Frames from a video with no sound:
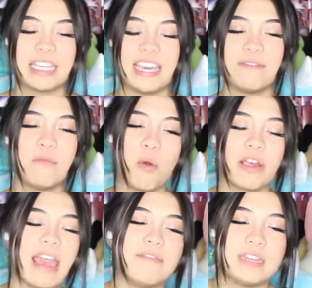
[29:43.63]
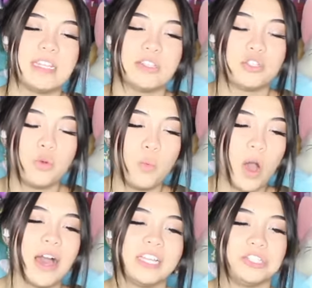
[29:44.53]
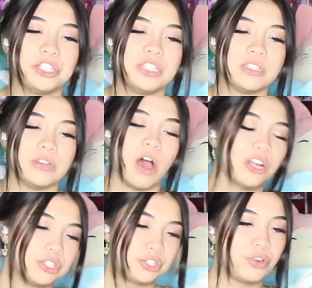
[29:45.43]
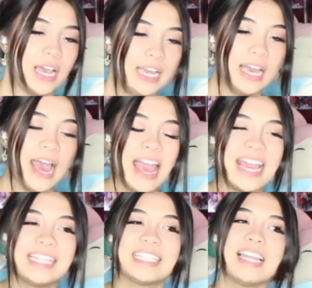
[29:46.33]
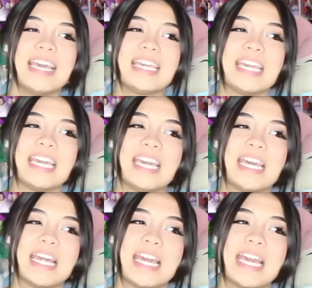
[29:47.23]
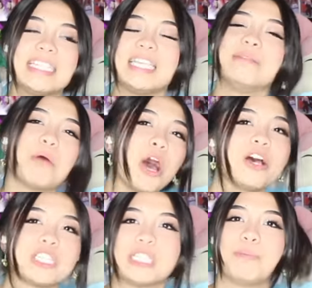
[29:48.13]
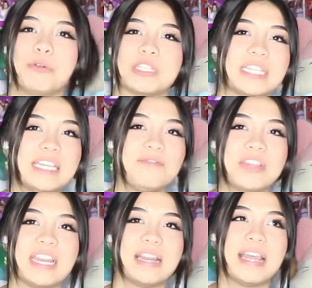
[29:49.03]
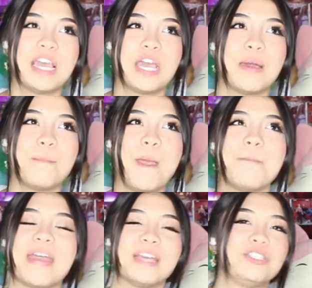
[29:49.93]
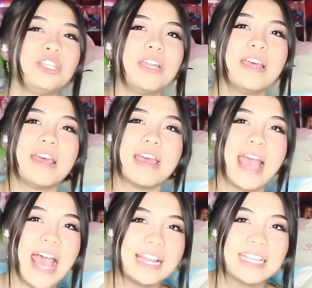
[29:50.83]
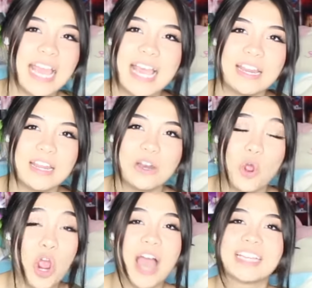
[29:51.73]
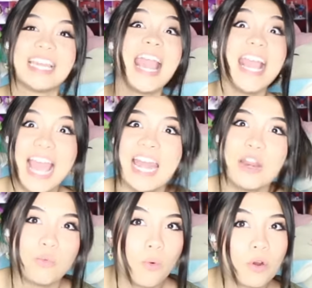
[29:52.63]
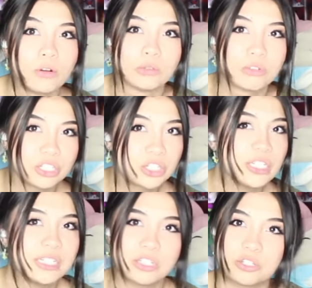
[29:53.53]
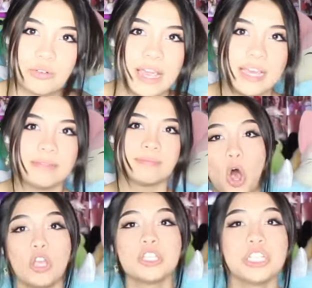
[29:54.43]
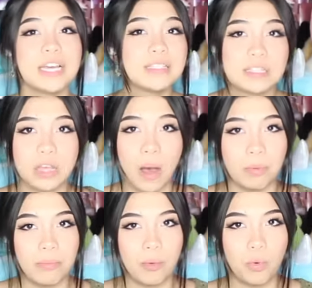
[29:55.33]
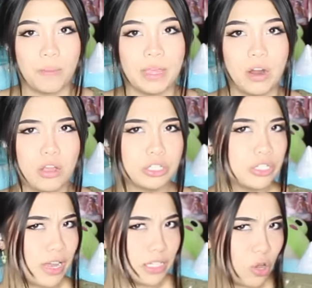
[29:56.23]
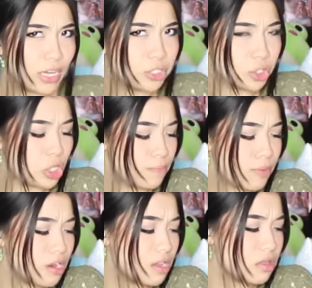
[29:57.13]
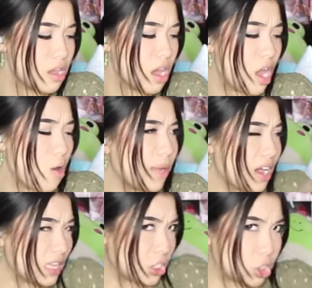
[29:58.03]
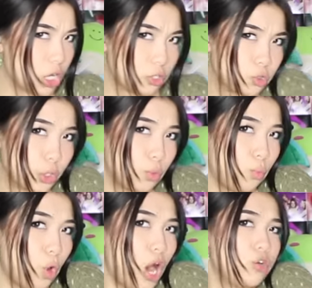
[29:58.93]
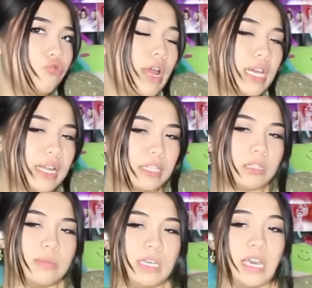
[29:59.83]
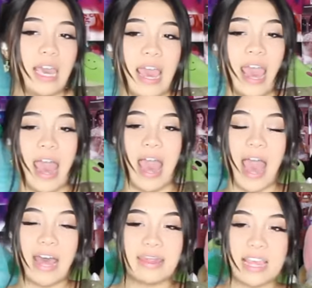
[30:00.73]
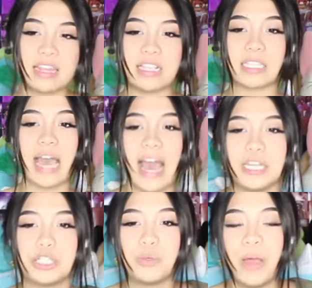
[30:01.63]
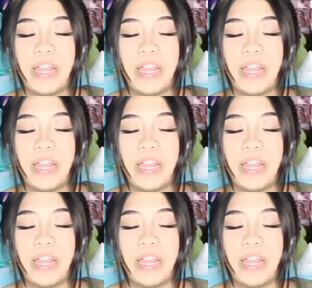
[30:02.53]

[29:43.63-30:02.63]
give more evidence to why she's not straight. It's like, it's impossible to even imagine a headcanon, a canon world where she is straight. All she does is compliment women. All she does, oh, get your cute butt in there. Oh my god, this child drink of water right next to me. And then this guy, she